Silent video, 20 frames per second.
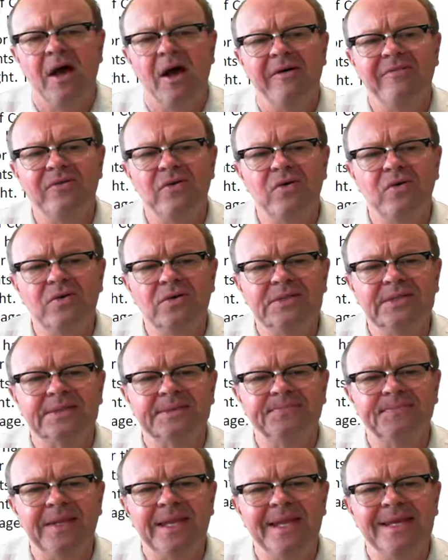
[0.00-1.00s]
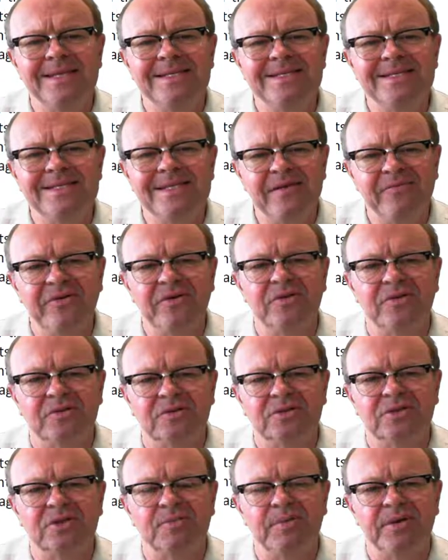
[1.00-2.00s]
Of course, it is
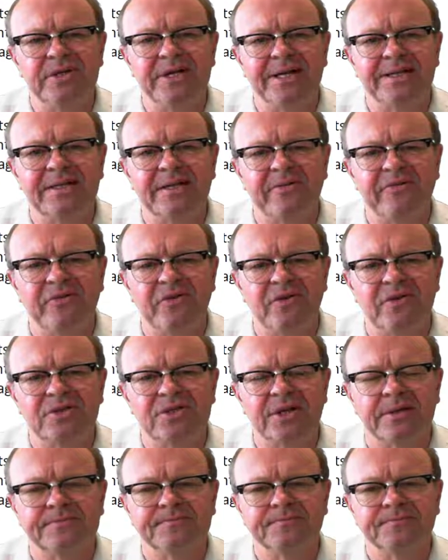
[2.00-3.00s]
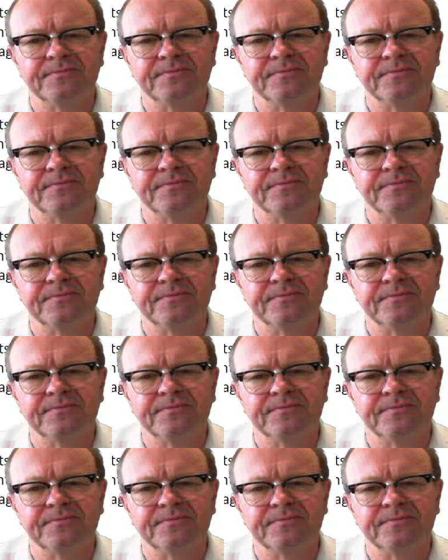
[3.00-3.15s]
difficult to predict the future.